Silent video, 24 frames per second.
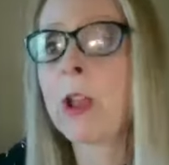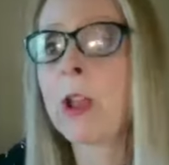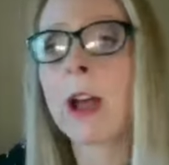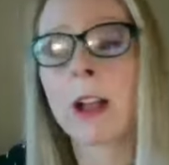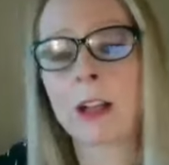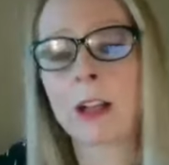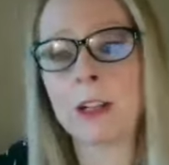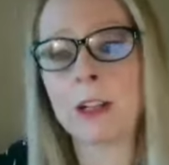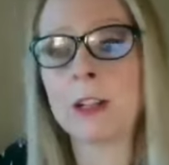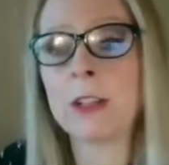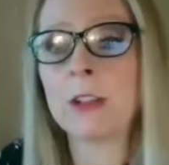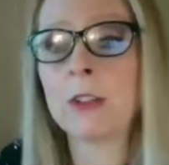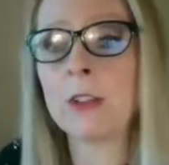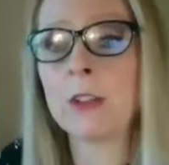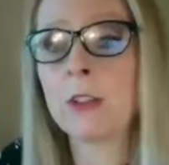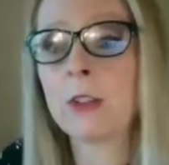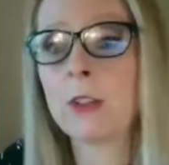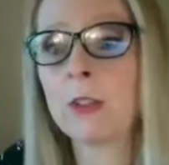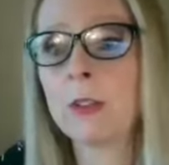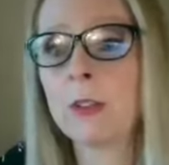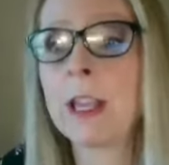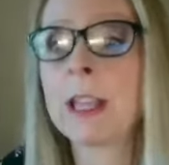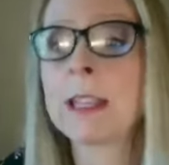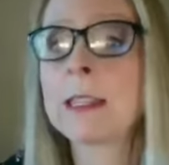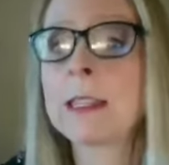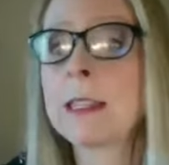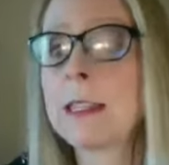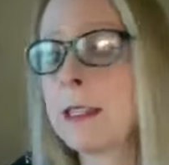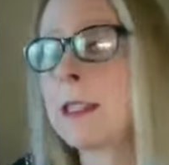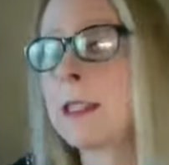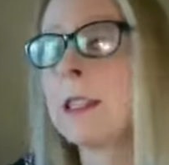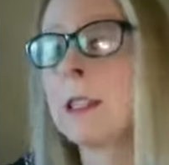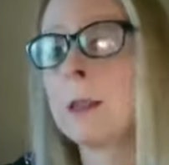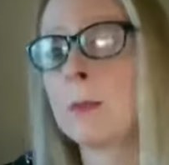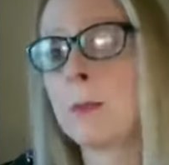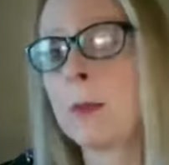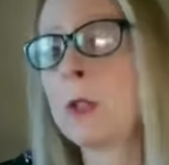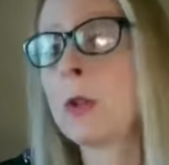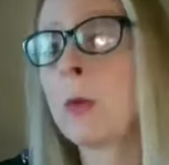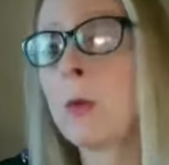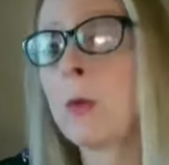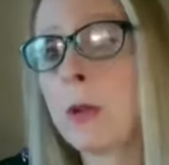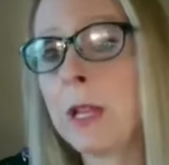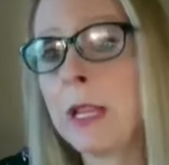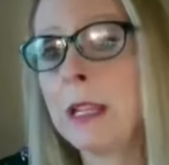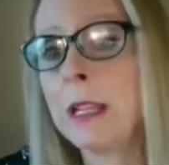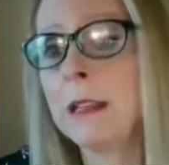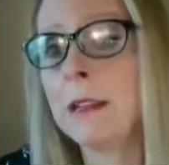going to, this is
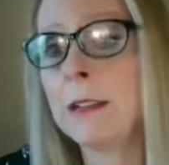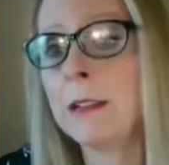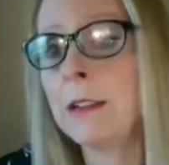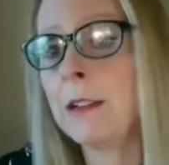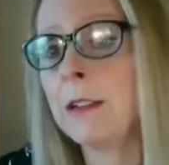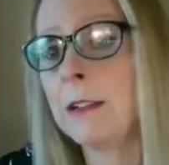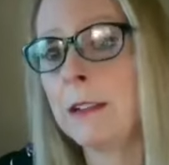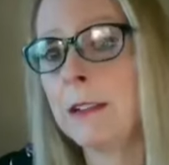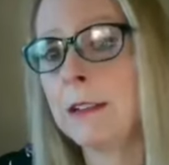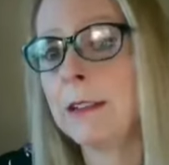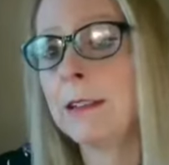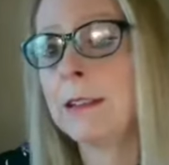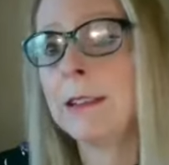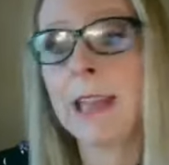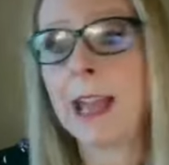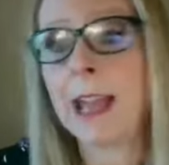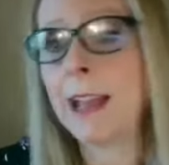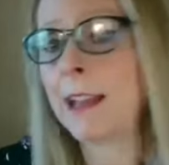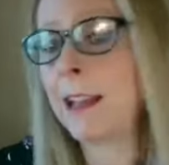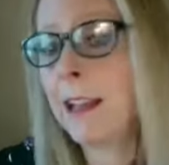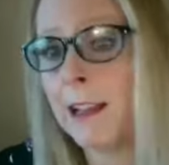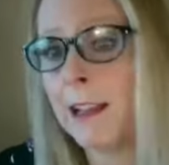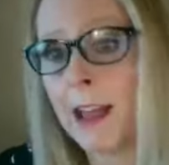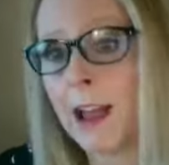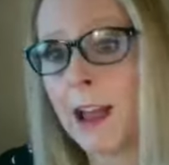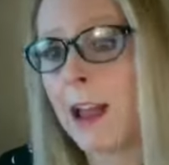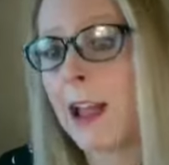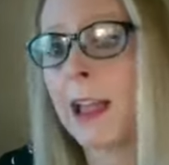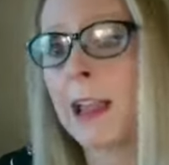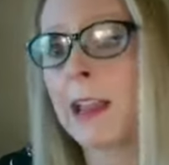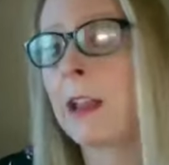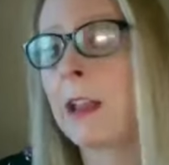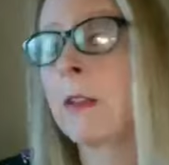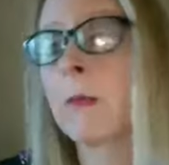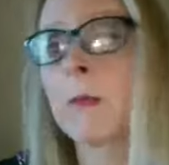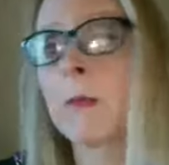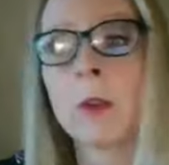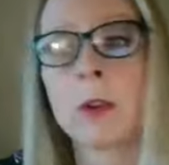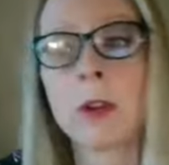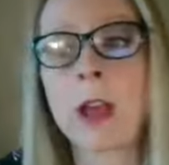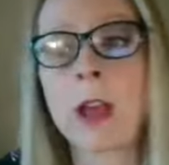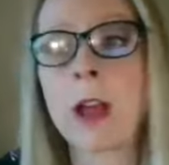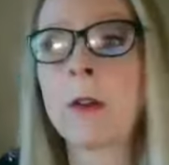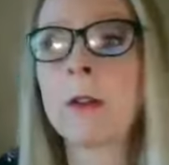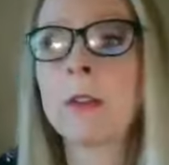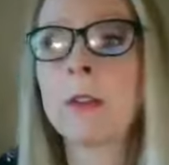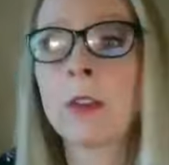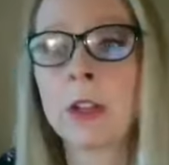between Daddy and I, and we're
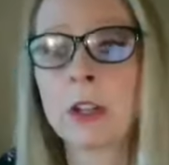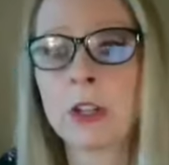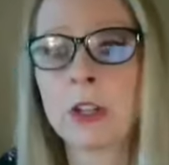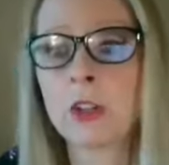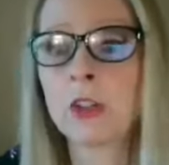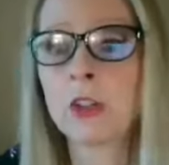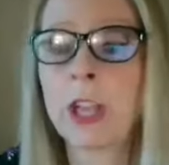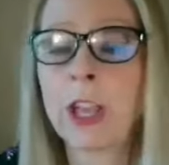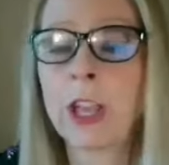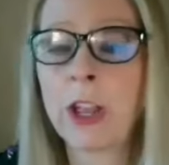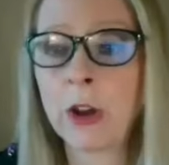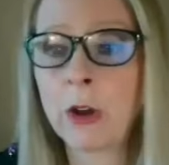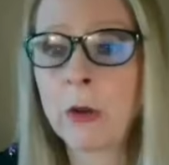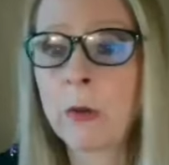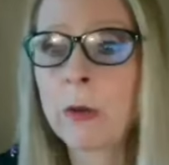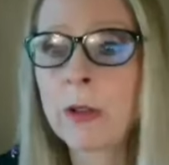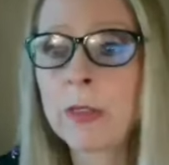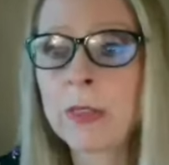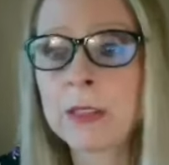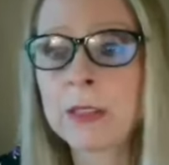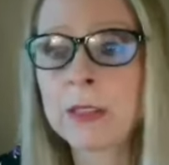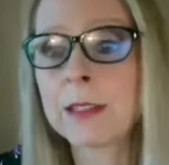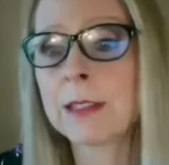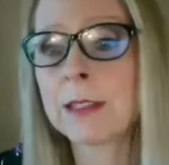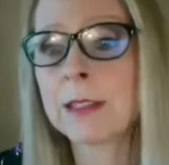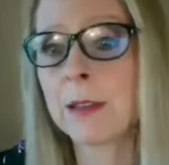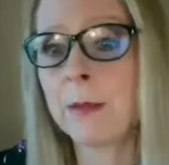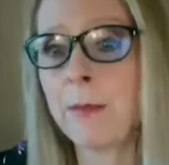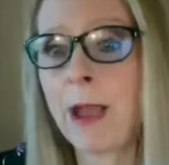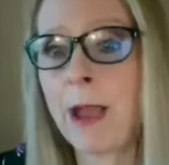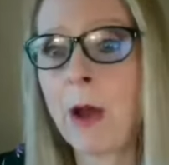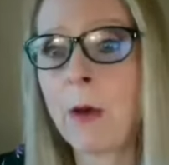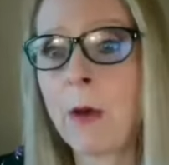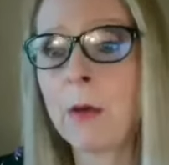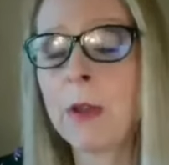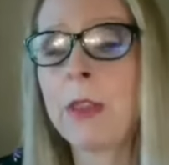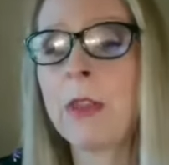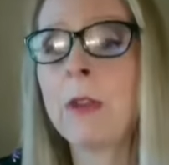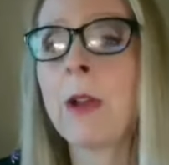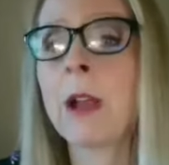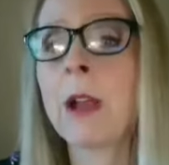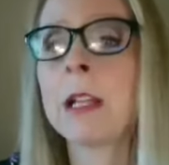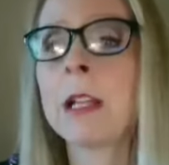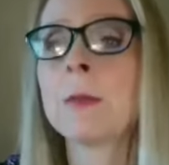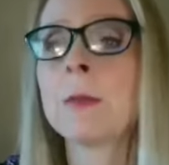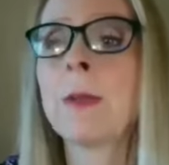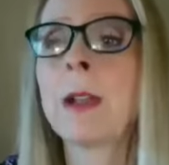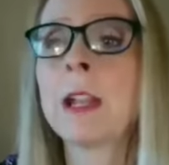not going to share what this is about with you
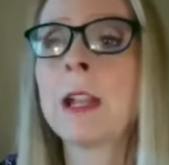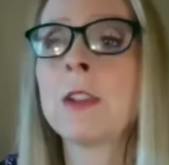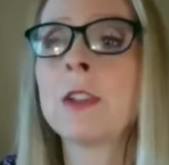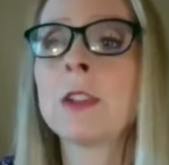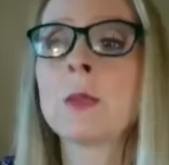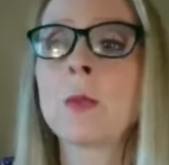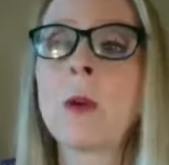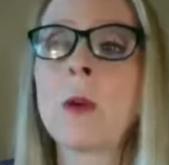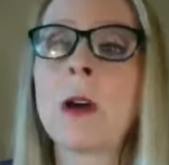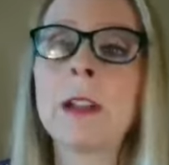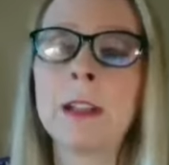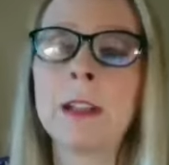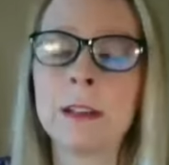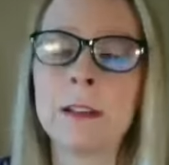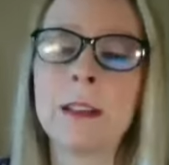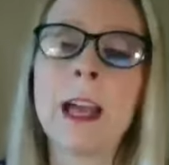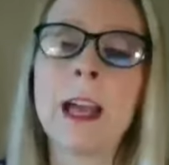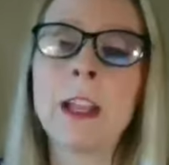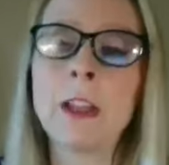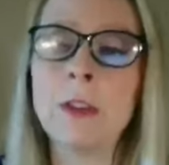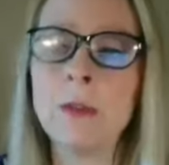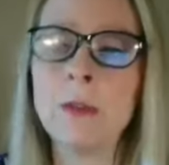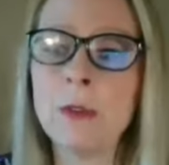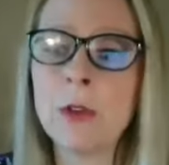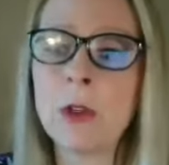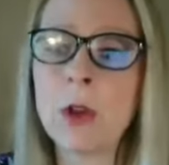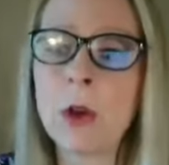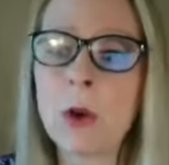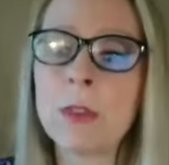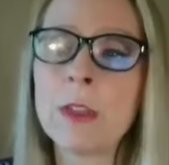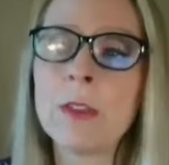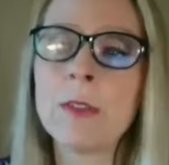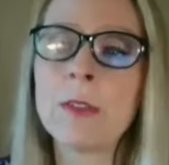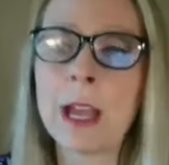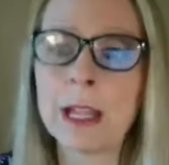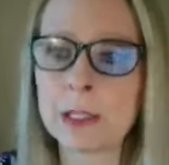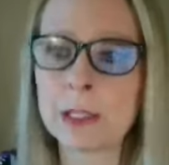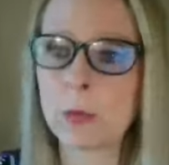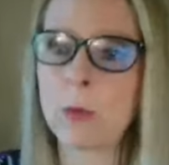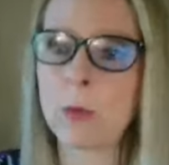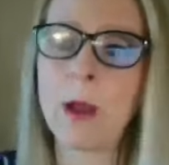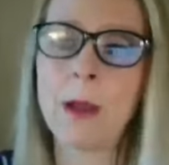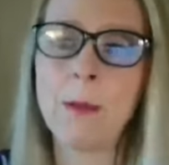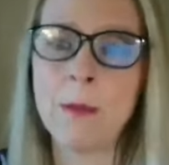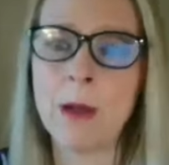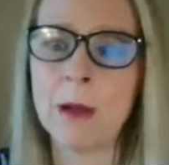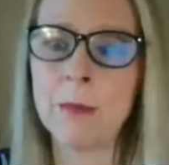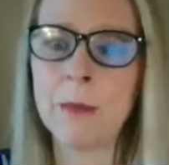guys. But I just wanted to let you know that that's
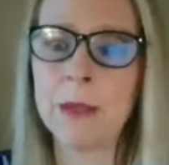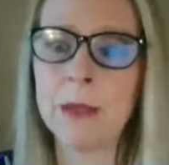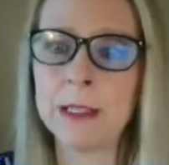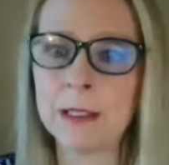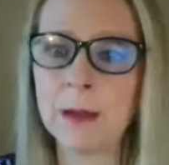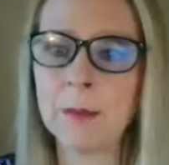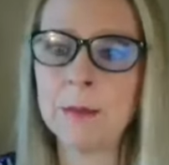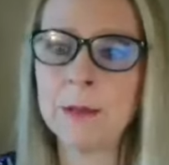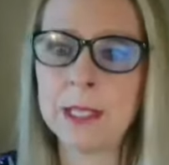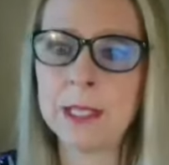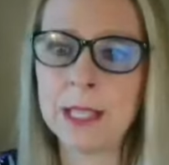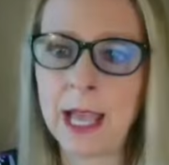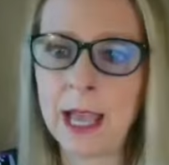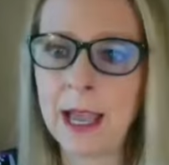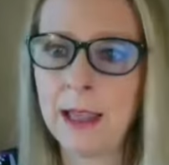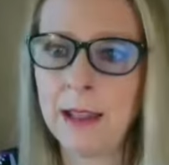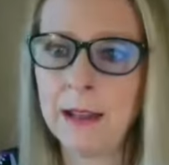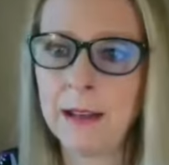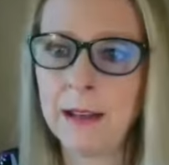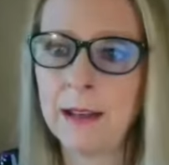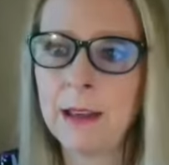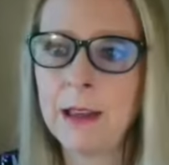why mommy's upset.